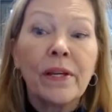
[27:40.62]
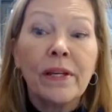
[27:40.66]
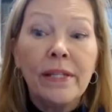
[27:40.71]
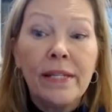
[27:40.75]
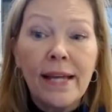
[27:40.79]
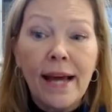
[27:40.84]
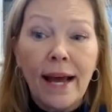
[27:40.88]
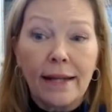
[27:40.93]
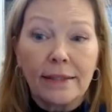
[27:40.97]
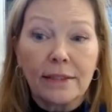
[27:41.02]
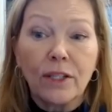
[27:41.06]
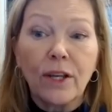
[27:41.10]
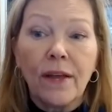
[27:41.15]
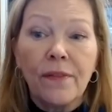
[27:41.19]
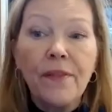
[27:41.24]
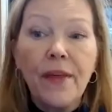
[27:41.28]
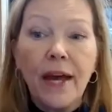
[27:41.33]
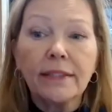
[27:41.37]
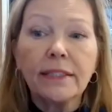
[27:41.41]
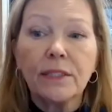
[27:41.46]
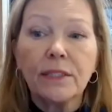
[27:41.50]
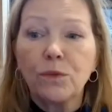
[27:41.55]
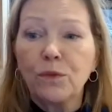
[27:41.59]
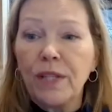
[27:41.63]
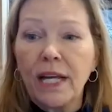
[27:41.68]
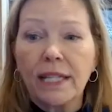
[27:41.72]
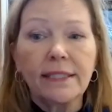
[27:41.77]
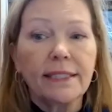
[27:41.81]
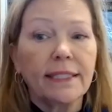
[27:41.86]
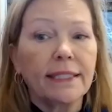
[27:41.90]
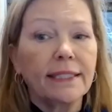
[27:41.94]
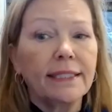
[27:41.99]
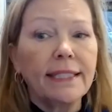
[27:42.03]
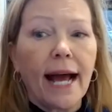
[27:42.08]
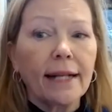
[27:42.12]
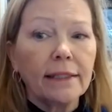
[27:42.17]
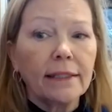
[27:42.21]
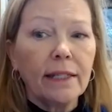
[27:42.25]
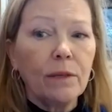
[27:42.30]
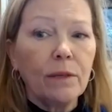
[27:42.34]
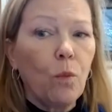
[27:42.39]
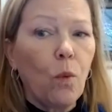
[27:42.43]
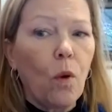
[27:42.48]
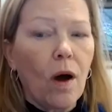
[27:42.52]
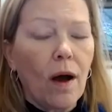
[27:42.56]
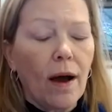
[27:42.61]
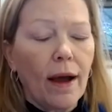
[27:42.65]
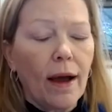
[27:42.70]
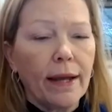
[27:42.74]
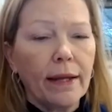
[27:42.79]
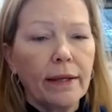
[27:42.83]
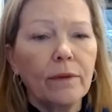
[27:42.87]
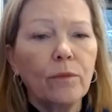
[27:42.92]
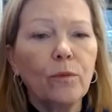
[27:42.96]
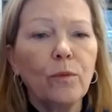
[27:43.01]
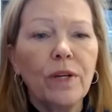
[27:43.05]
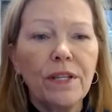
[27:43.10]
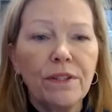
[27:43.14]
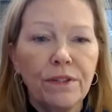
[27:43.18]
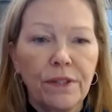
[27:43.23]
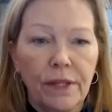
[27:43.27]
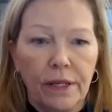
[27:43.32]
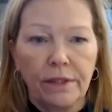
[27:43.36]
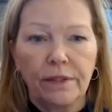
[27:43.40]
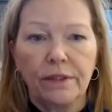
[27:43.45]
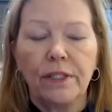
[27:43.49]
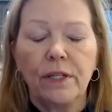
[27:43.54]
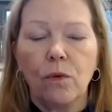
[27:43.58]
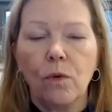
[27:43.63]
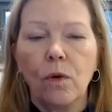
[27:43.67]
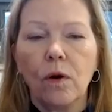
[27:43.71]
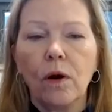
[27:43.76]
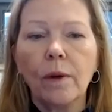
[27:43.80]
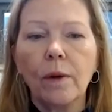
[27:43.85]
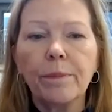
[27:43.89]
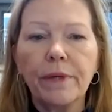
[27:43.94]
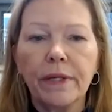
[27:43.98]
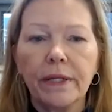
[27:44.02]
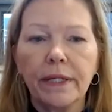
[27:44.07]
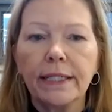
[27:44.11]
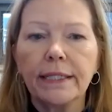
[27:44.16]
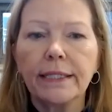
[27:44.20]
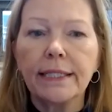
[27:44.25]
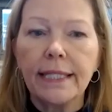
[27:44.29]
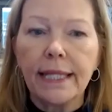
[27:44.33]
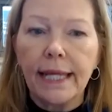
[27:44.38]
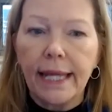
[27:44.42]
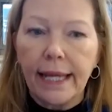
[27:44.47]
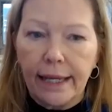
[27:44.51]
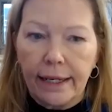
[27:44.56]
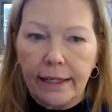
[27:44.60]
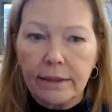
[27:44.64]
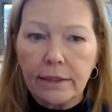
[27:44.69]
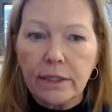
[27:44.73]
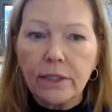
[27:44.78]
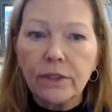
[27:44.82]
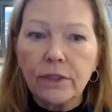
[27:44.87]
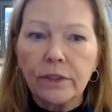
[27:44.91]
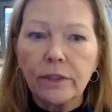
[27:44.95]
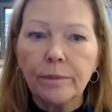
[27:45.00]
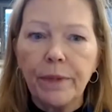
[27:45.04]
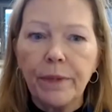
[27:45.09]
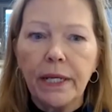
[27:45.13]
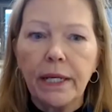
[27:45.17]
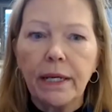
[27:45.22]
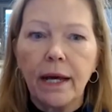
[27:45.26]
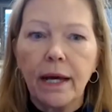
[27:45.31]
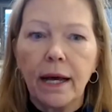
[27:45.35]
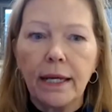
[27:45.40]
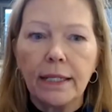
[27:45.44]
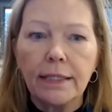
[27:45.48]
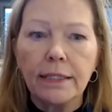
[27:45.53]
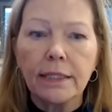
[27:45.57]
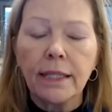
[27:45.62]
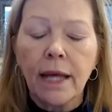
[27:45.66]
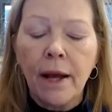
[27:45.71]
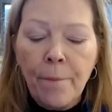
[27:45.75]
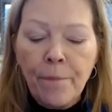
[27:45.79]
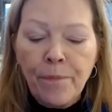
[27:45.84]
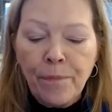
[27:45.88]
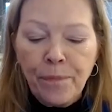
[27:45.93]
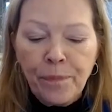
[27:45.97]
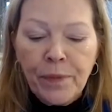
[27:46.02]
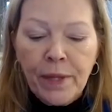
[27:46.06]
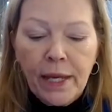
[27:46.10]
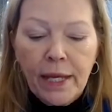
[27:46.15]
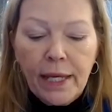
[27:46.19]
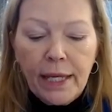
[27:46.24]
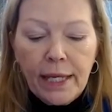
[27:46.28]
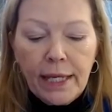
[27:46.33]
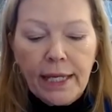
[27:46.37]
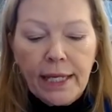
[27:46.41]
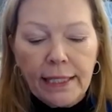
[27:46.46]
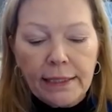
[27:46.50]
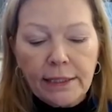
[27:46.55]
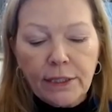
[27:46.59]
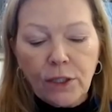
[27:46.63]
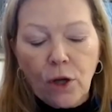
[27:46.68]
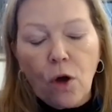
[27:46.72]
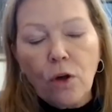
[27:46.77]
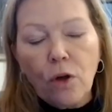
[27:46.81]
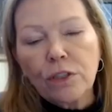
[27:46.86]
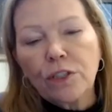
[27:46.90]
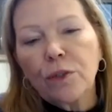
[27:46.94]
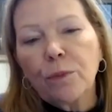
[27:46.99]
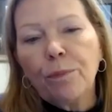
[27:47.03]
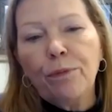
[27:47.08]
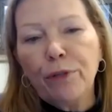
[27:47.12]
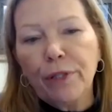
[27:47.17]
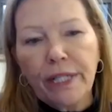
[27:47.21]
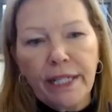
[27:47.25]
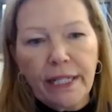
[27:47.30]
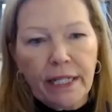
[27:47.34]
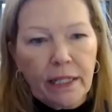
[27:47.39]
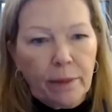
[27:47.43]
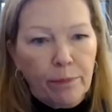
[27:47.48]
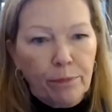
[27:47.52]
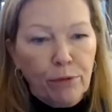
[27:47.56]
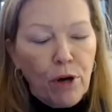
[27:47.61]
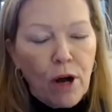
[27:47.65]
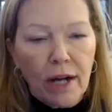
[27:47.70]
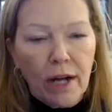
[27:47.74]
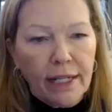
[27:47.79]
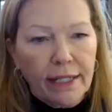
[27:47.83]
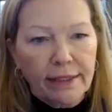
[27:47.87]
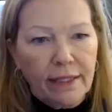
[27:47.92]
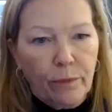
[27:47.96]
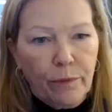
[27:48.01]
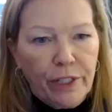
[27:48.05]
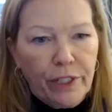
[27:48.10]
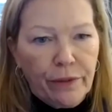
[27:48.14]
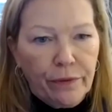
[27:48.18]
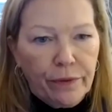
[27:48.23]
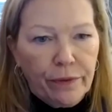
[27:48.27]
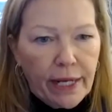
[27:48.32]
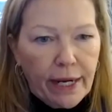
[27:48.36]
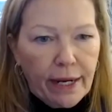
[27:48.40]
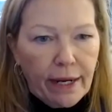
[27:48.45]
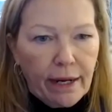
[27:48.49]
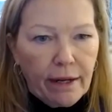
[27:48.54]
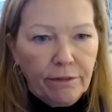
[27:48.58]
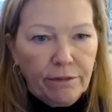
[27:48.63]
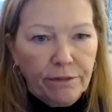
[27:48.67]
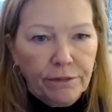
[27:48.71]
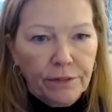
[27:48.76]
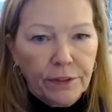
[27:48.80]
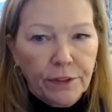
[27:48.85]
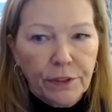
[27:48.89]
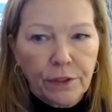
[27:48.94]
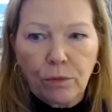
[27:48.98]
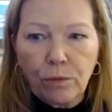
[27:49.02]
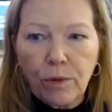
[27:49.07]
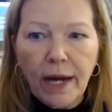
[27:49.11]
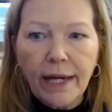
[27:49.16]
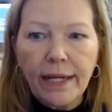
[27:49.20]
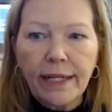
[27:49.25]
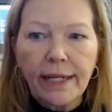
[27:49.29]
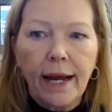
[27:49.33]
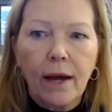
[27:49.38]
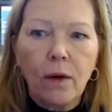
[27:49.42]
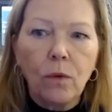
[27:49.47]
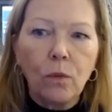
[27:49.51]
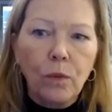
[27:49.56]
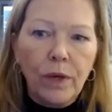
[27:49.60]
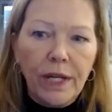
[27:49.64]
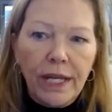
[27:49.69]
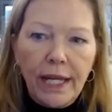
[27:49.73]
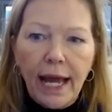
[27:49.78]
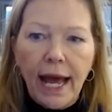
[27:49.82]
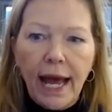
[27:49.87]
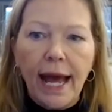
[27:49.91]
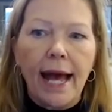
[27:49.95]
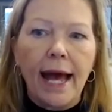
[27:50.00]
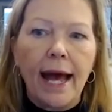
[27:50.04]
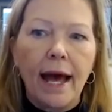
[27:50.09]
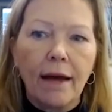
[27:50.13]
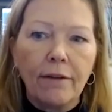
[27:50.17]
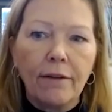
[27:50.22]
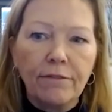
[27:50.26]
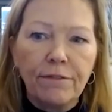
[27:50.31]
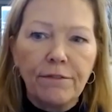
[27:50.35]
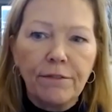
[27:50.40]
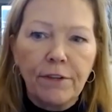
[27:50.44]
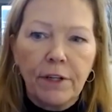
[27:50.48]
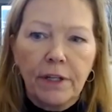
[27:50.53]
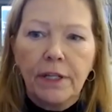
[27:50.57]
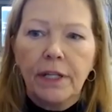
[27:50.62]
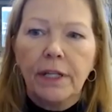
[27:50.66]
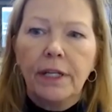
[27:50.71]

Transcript: Yes, and that's exactly why we think the Orbit is the answer, because it's also putting in a product that we don't have. So right now we have